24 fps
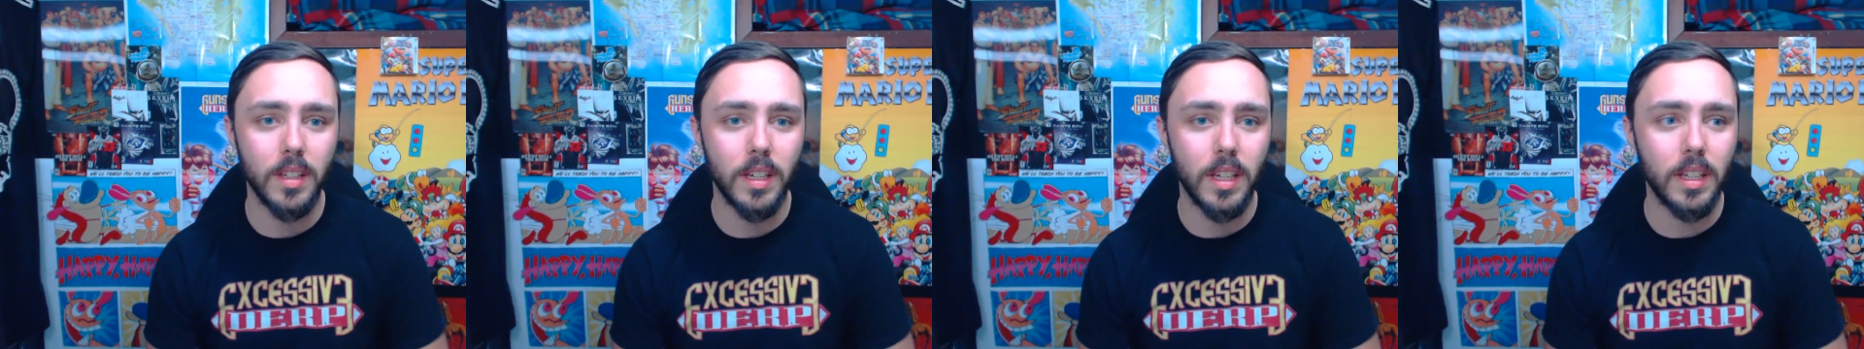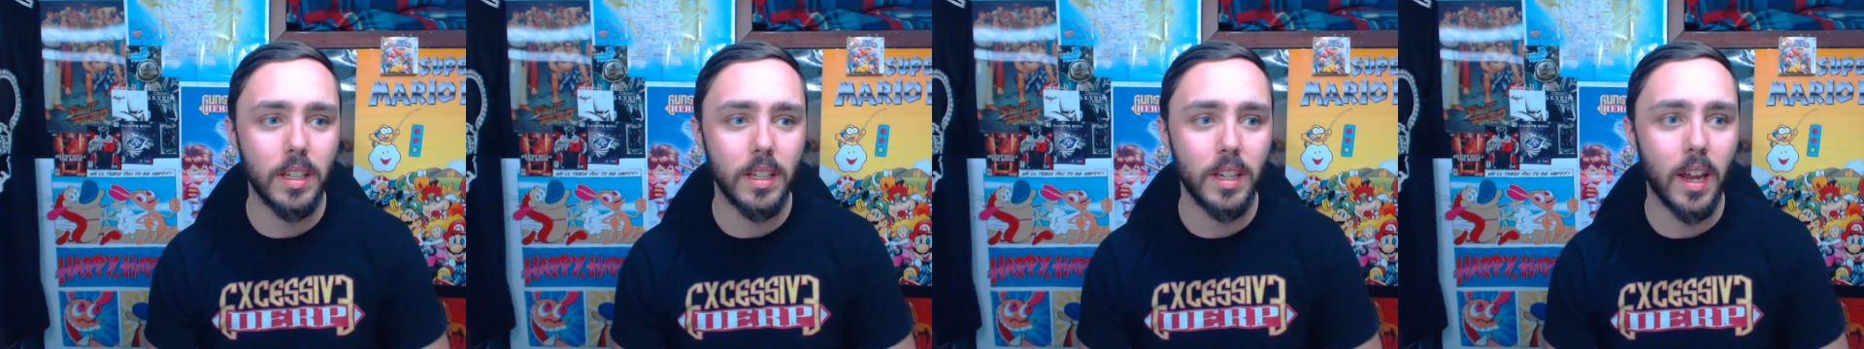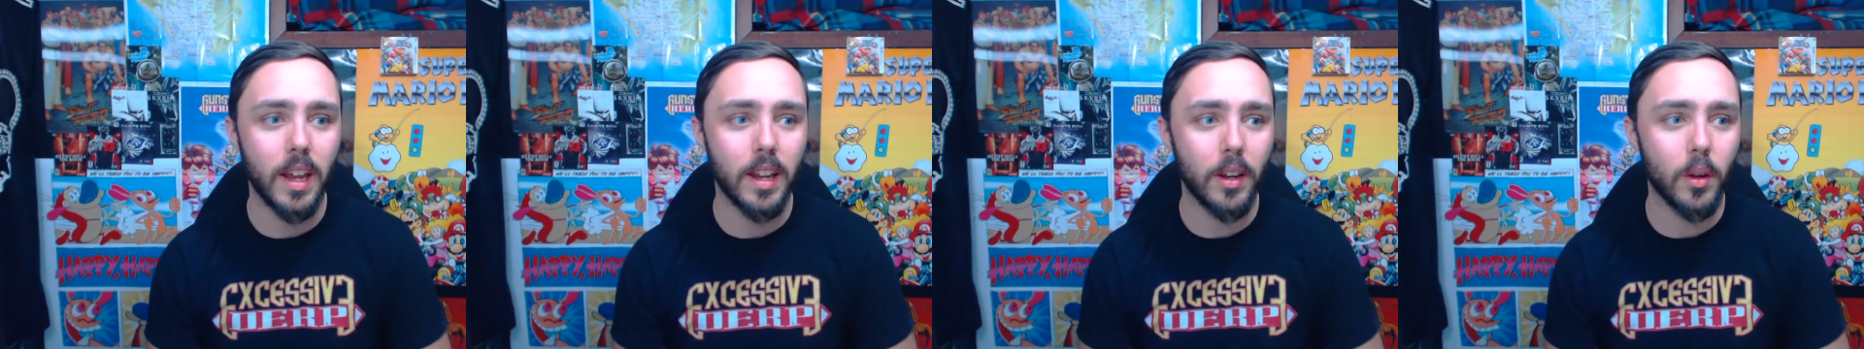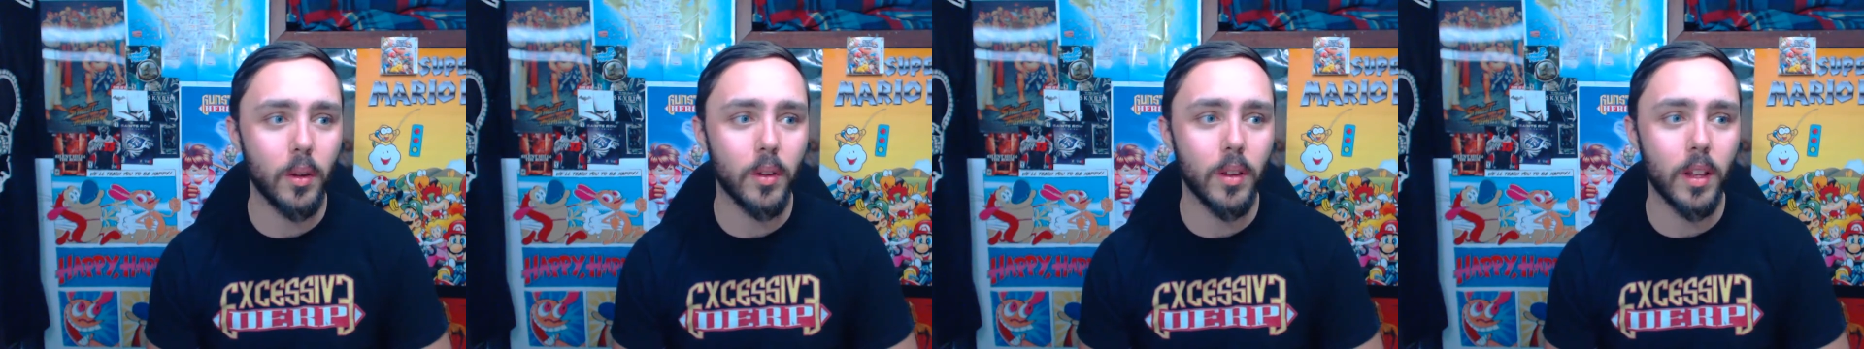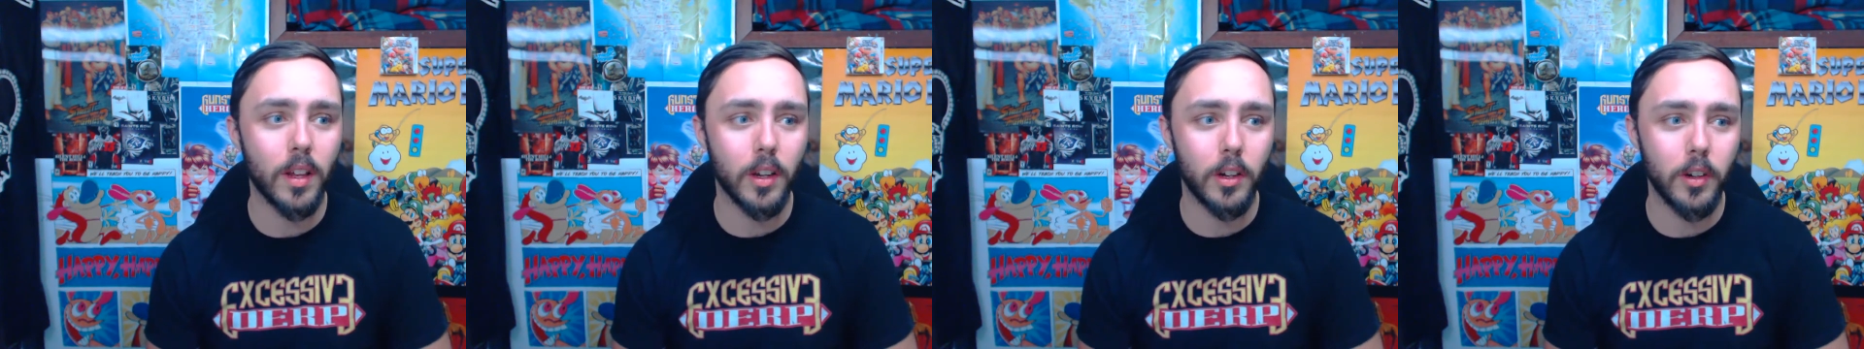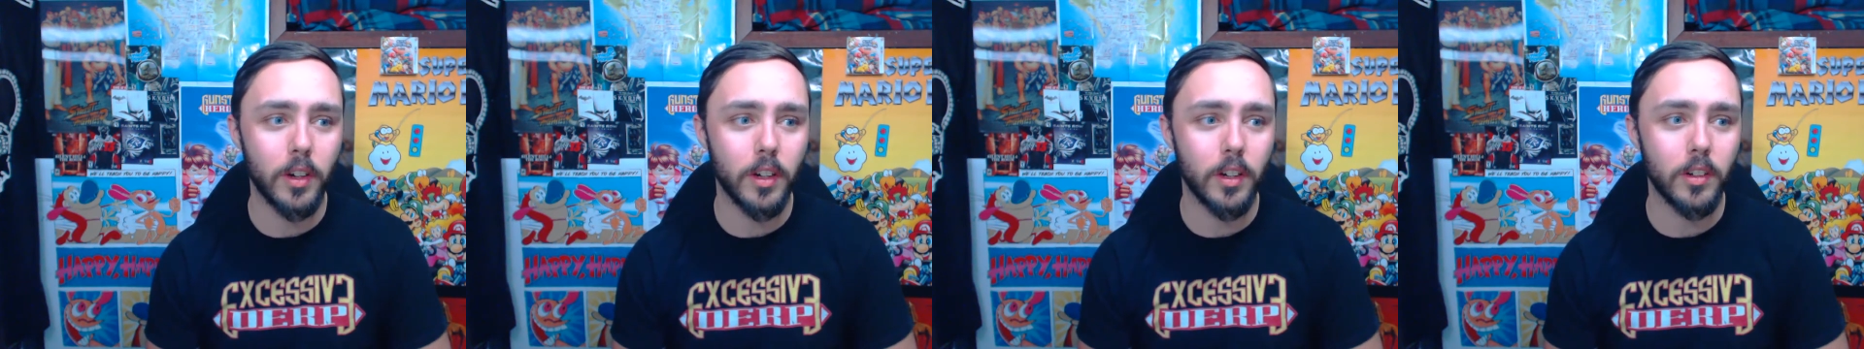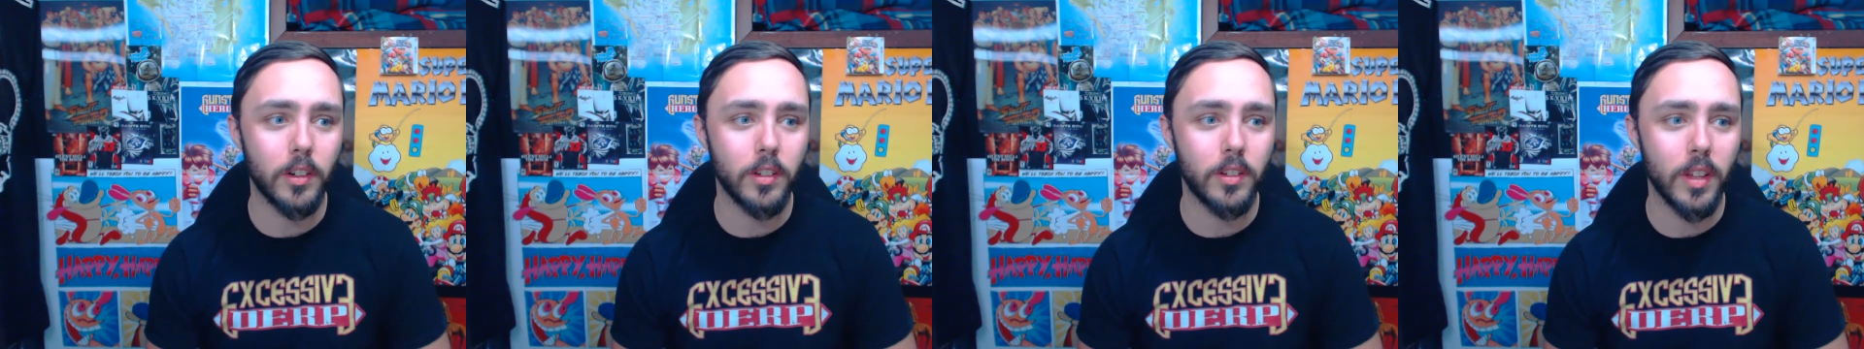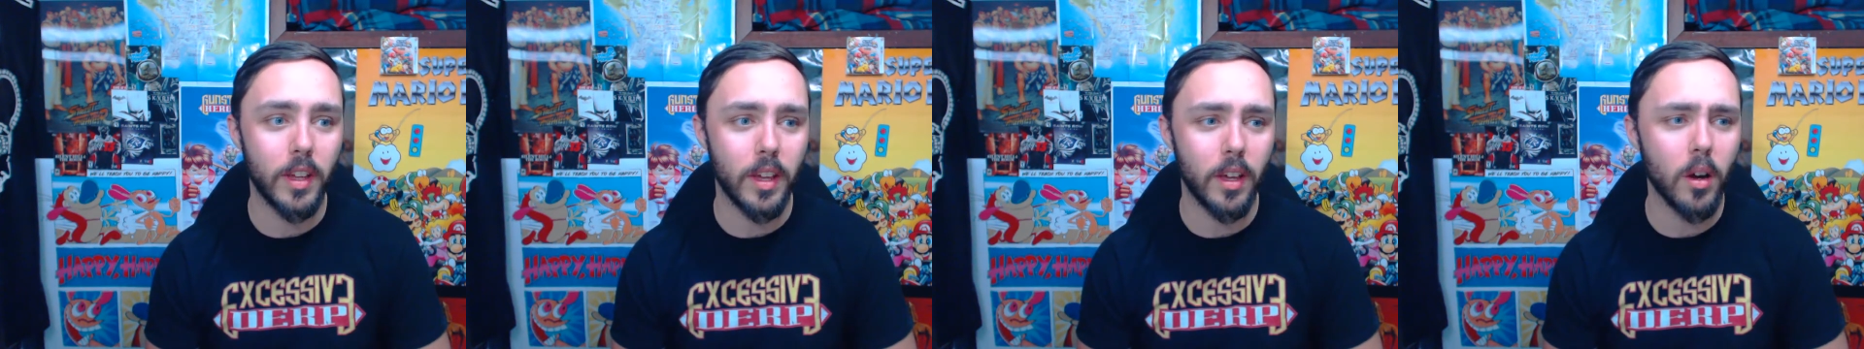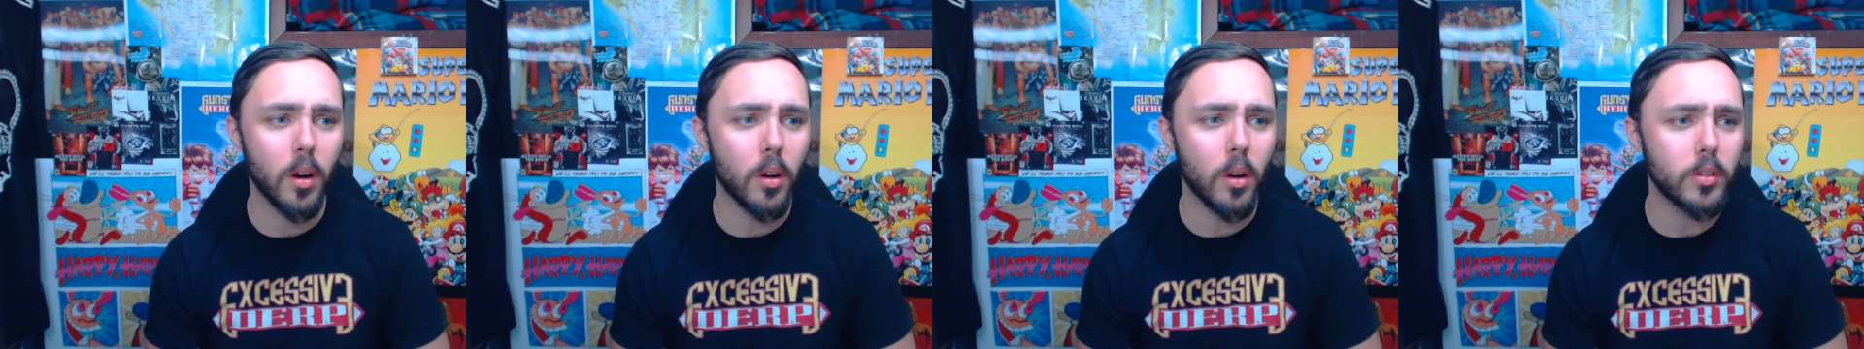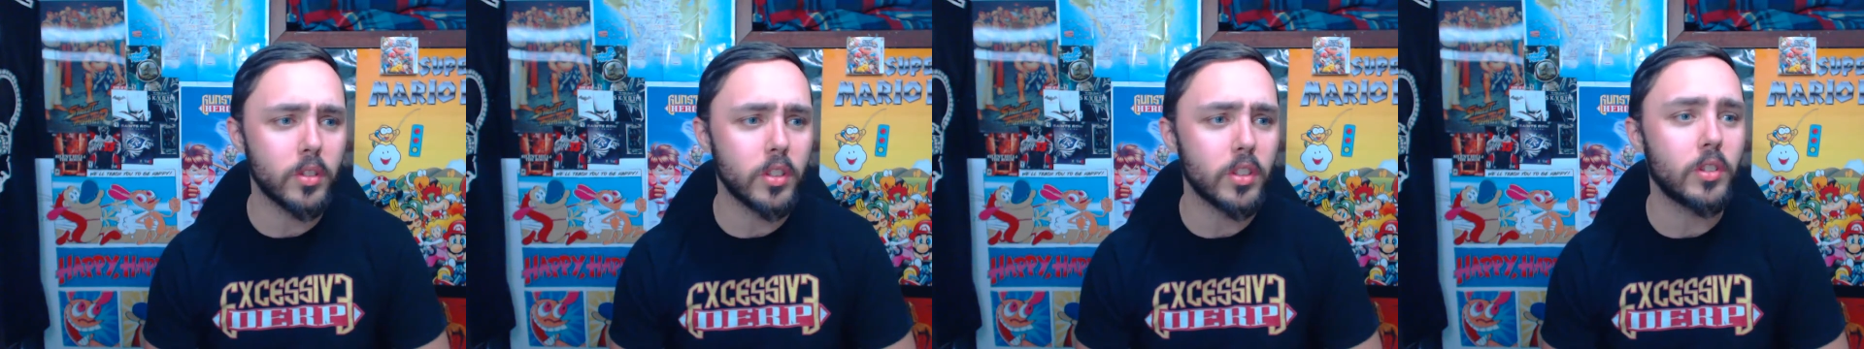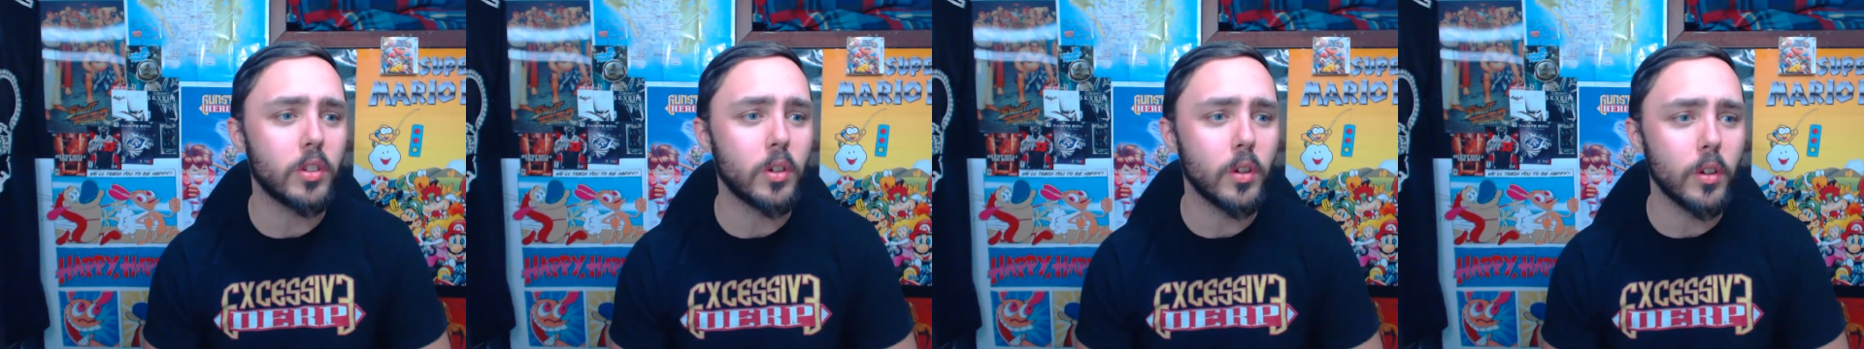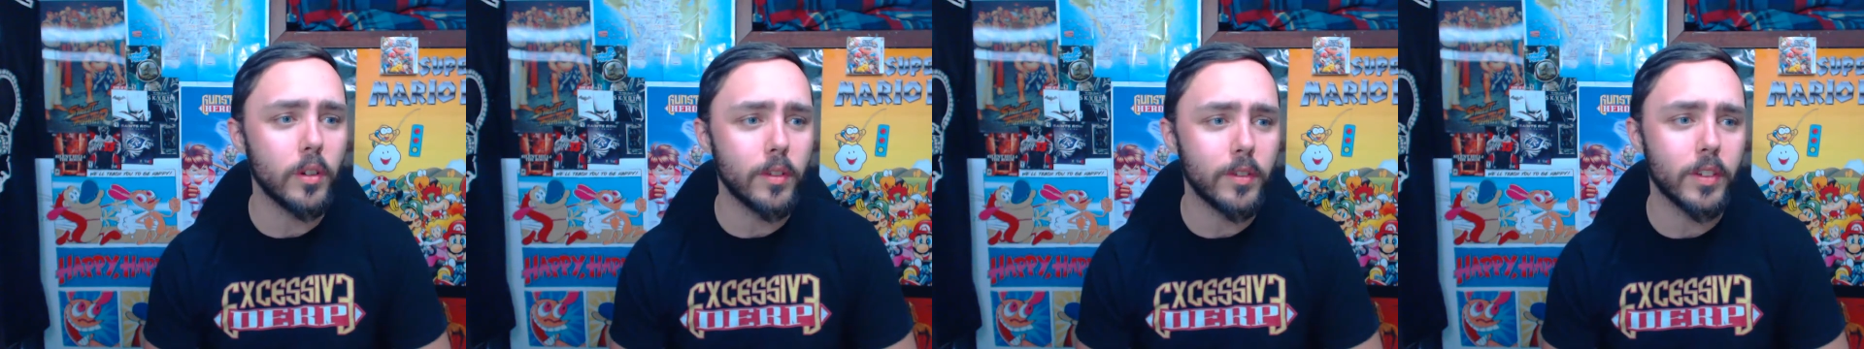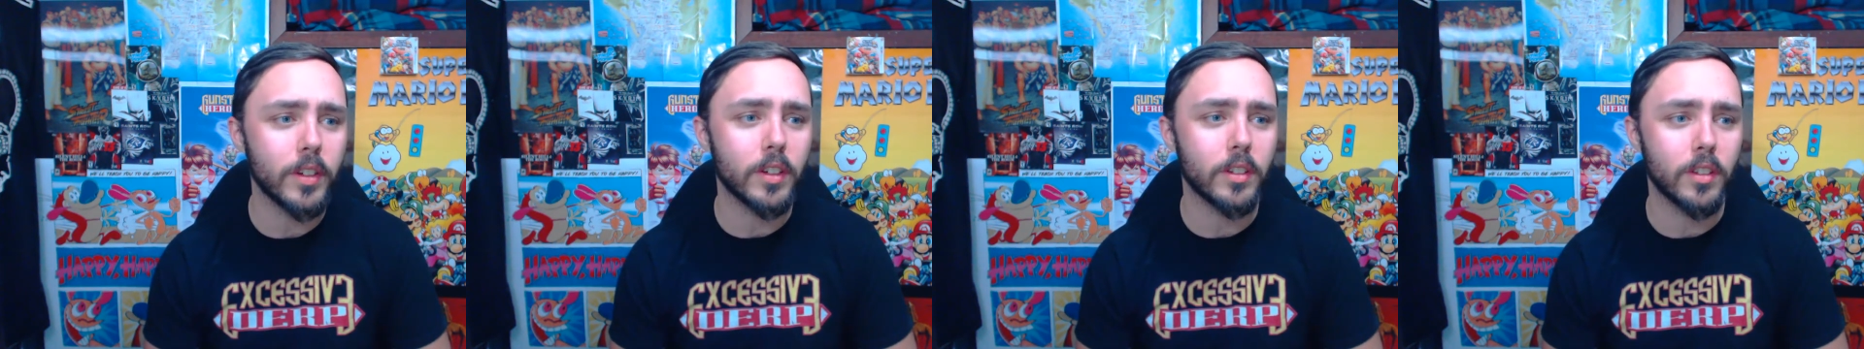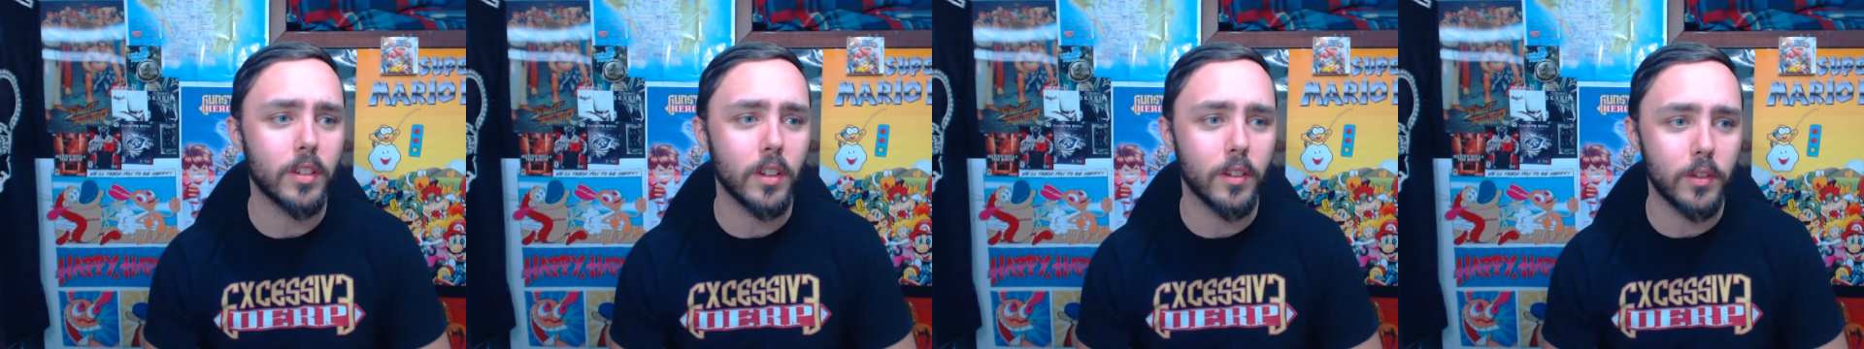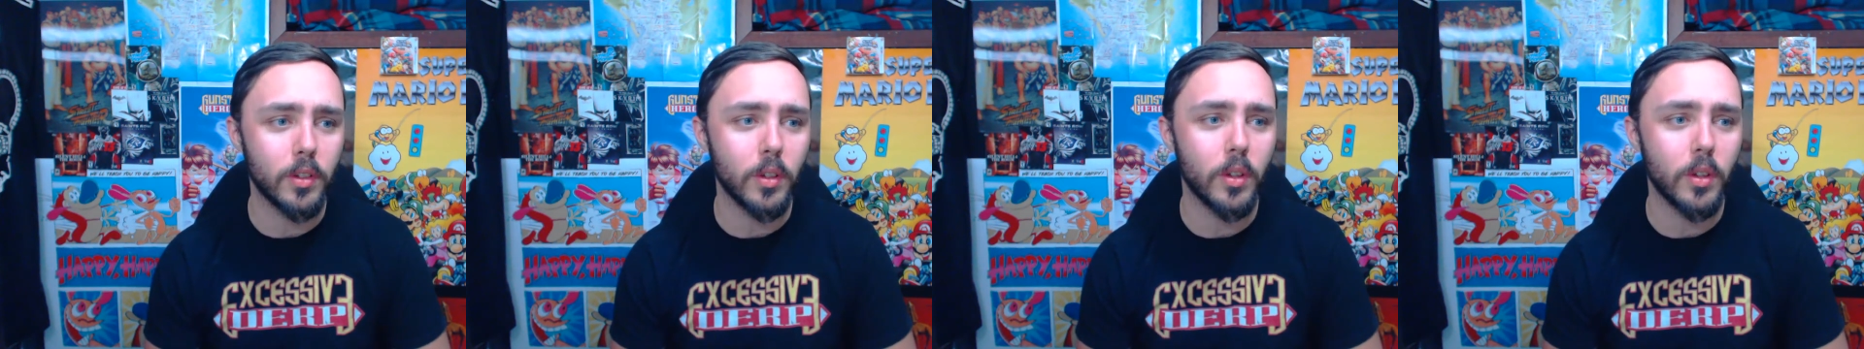And I know a lot of creators say, oh, just do it for yourself,